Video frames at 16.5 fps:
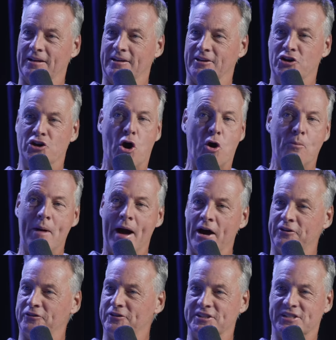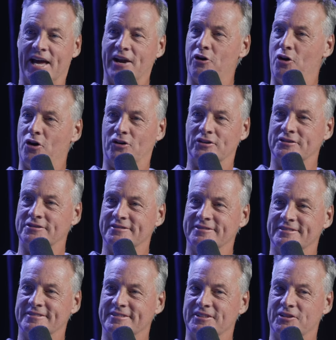no boundaries at all. Mm.
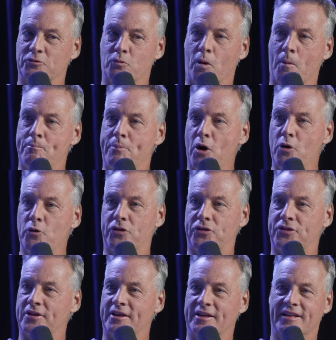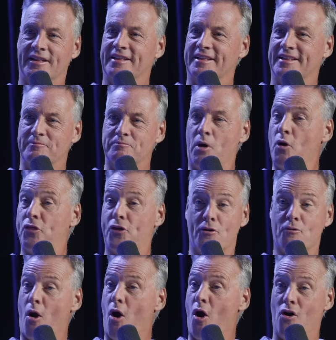Well, both both are
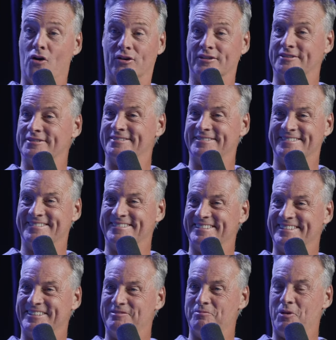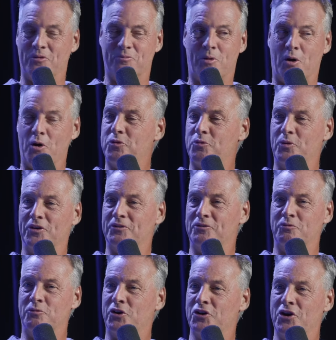wrong. Both, both will
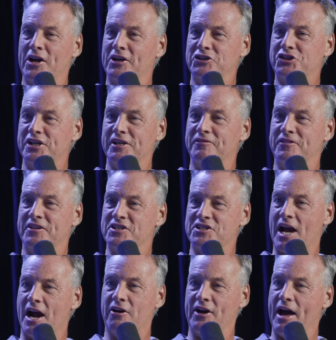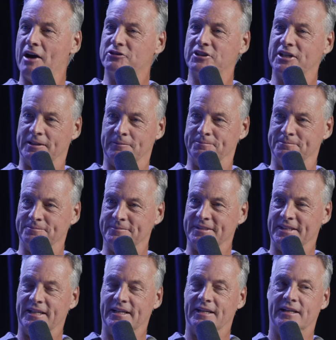will not achieve the desired outcome.
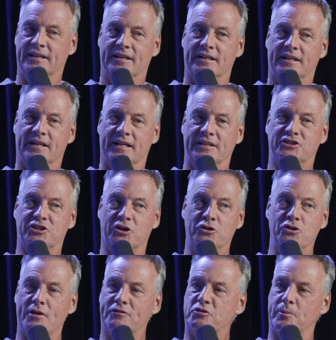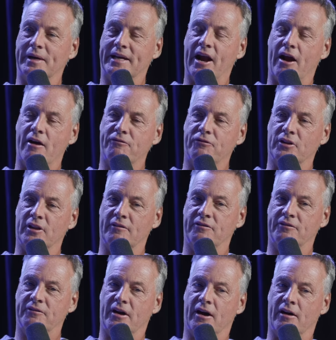Yeah, and so you have to be careful
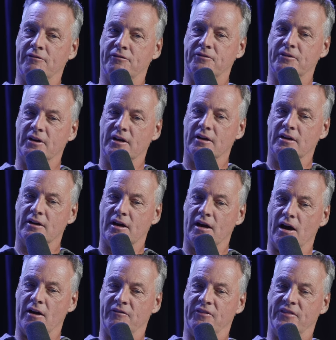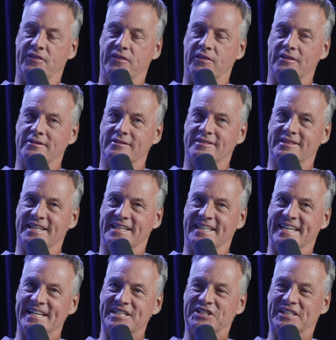of of of the
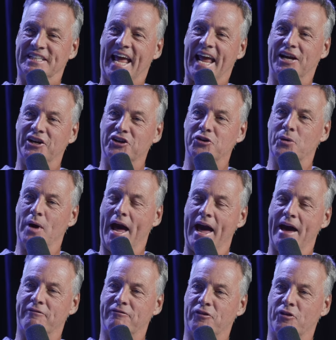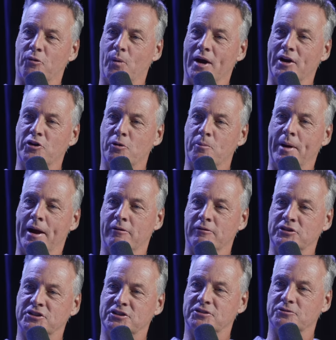disdain you have for the way your
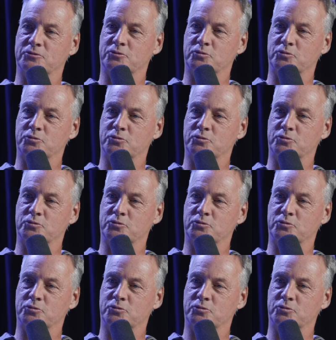parents